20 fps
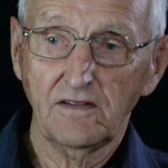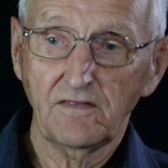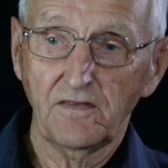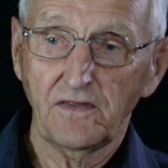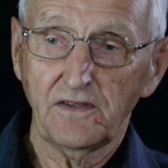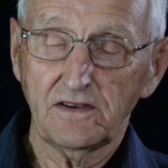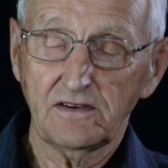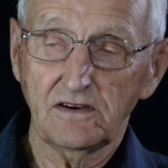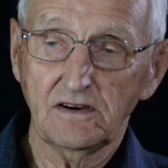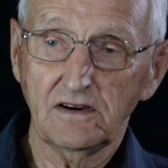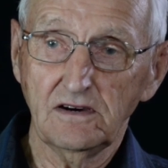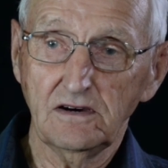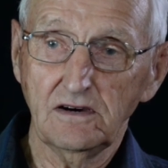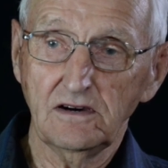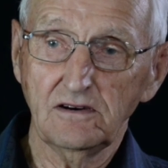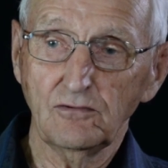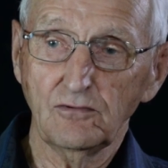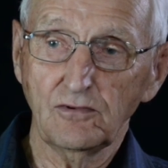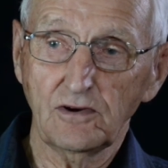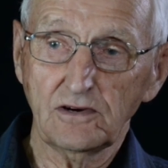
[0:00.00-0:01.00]

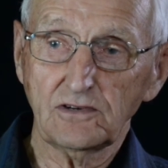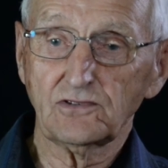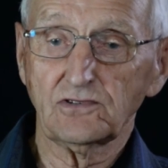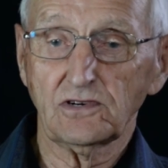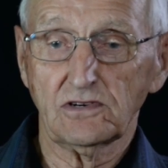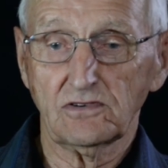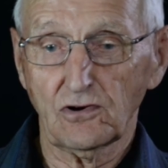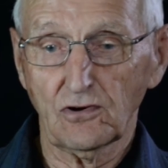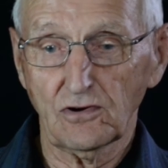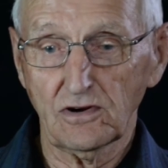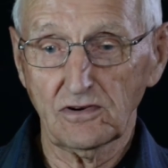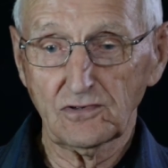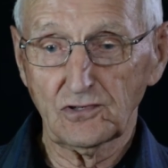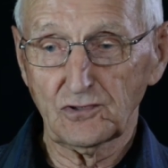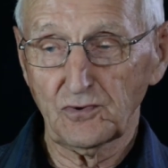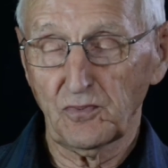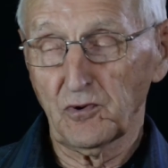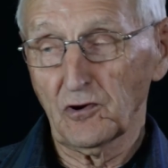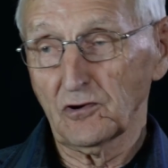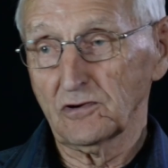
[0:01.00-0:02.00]
which in turn
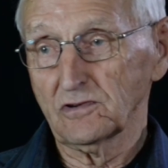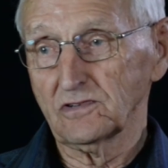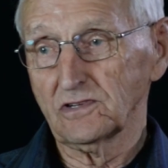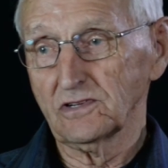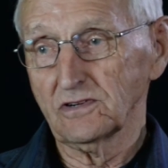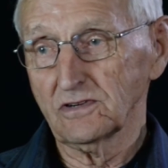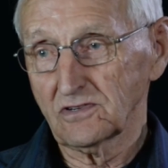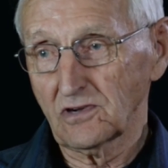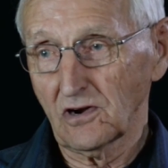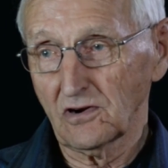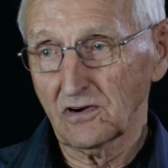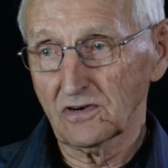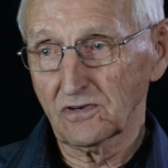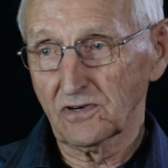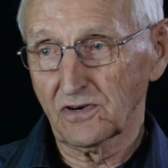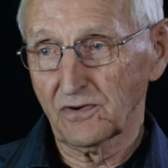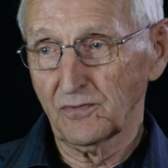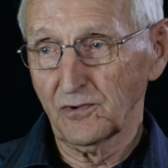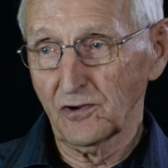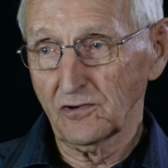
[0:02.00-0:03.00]
supported the entire
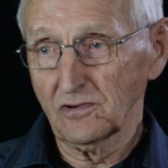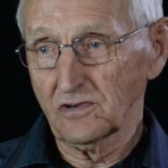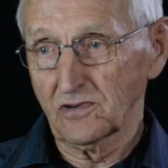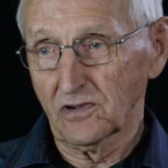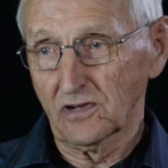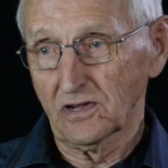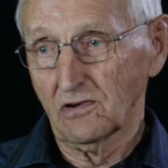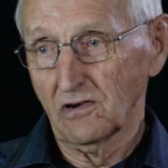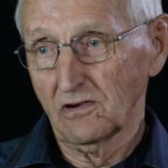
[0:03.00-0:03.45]
community.